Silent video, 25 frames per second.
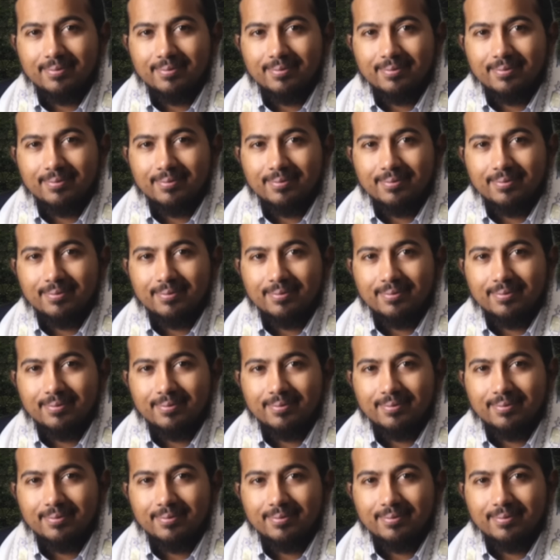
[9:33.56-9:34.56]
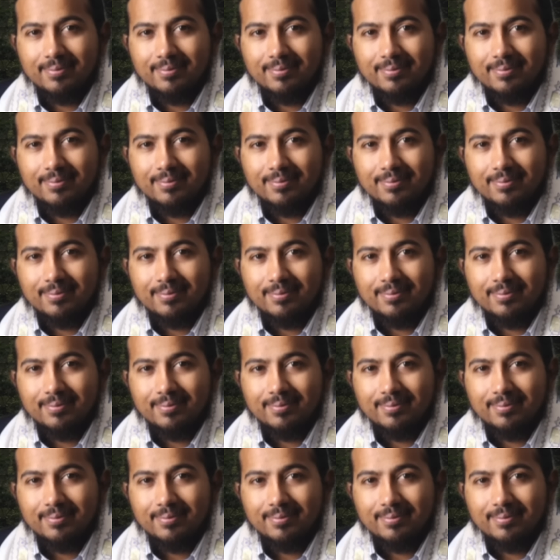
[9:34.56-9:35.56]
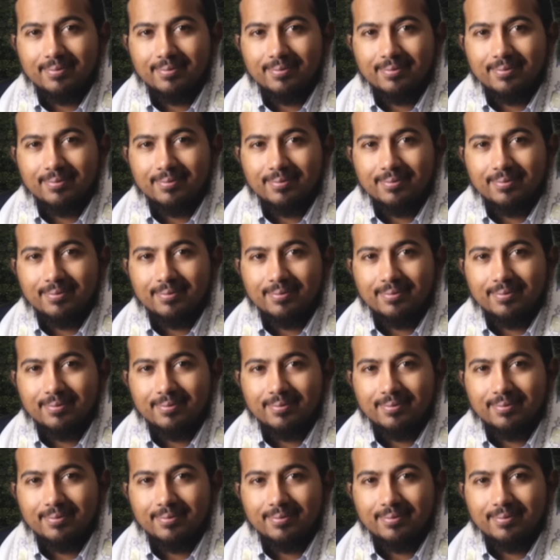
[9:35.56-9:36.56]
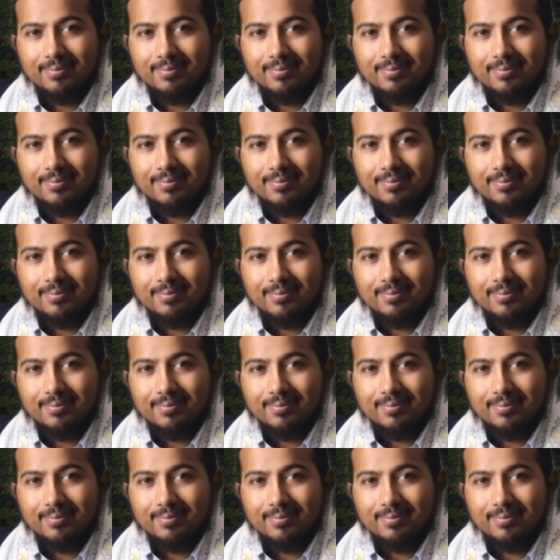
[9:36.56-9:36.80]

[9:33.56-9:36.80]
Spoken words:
This is a still picture; no speech is visible.